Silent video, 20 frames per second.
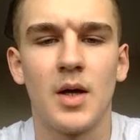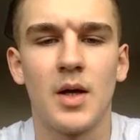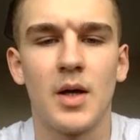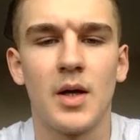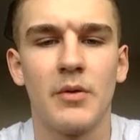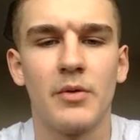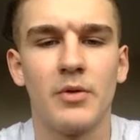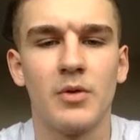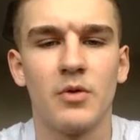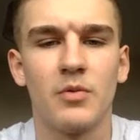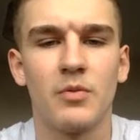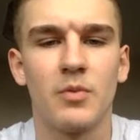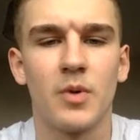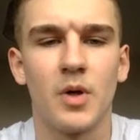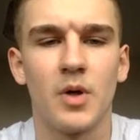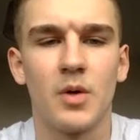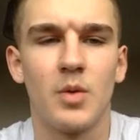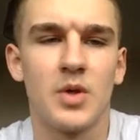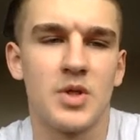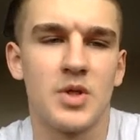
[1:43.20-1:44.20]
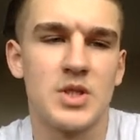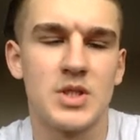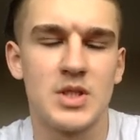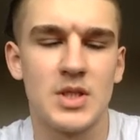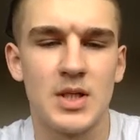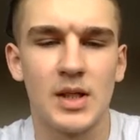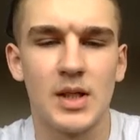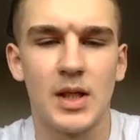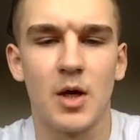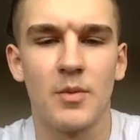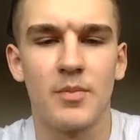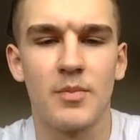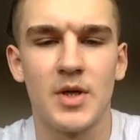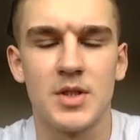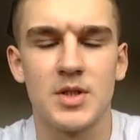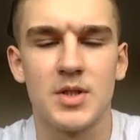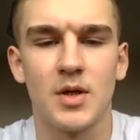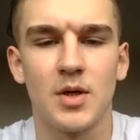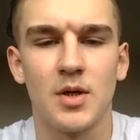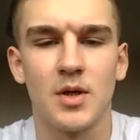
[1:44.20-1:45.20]
here in Loughborough, which is allowing me
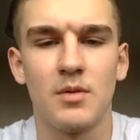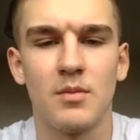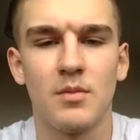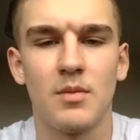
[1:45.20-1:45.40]
to